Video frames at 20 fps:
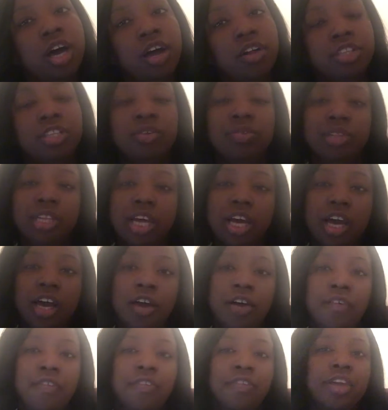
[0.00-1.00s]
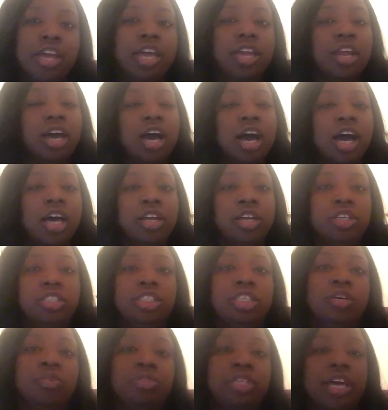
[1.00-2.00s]
love and honor
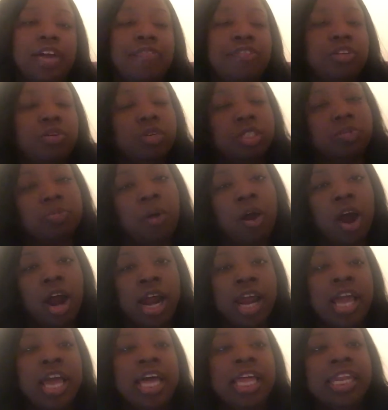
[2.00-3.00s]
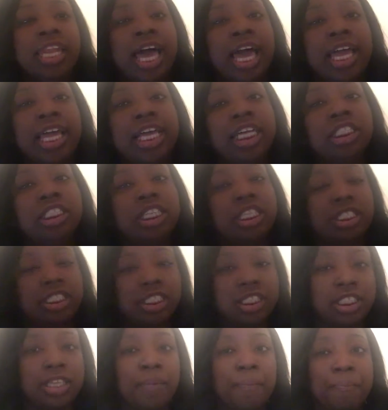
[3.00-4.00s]
till death do us part. Like, it's a
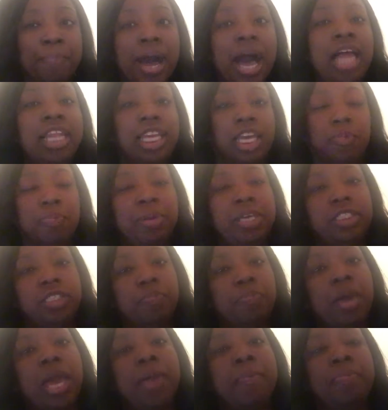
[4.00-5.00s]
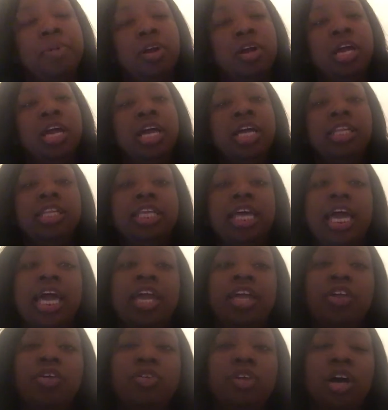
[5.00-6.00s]
symbolic piece of paper
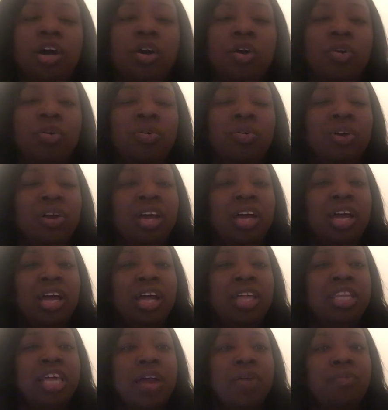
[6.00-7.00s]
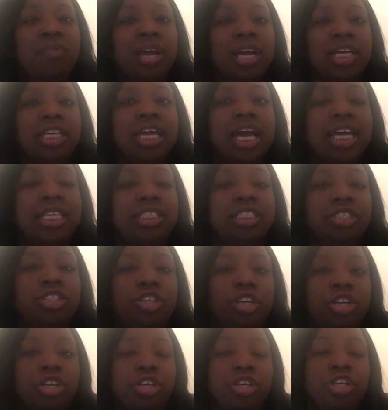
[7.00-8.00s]
that, you know, that recognizes
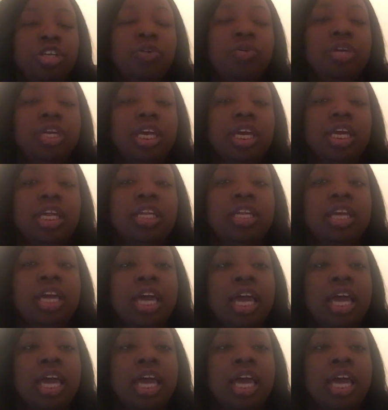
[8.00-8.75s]
your union.